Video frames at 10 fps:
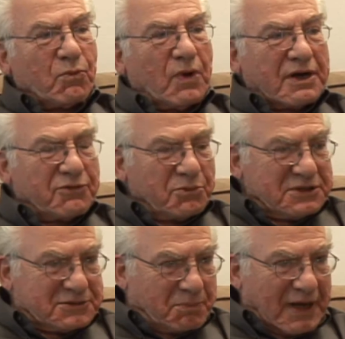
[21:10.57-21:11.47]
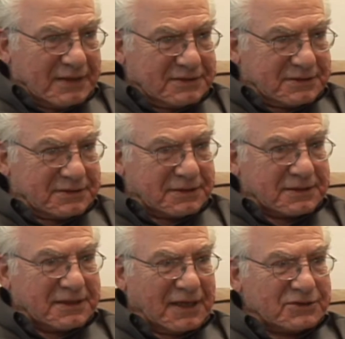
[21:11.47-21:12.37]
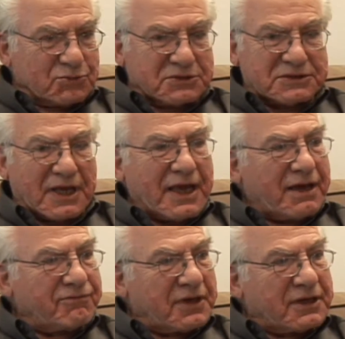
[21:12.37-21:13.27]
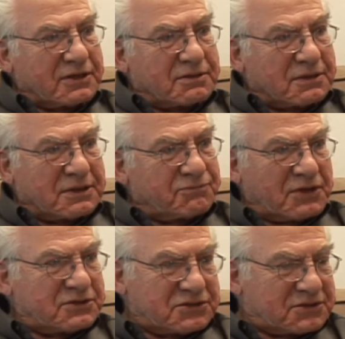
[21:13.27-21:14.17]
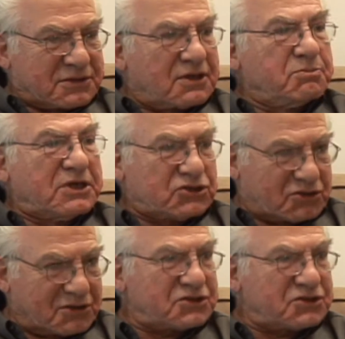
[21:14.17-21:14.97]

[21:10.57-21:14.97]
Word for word: one of the responses that the council was to have a, uh, a commission,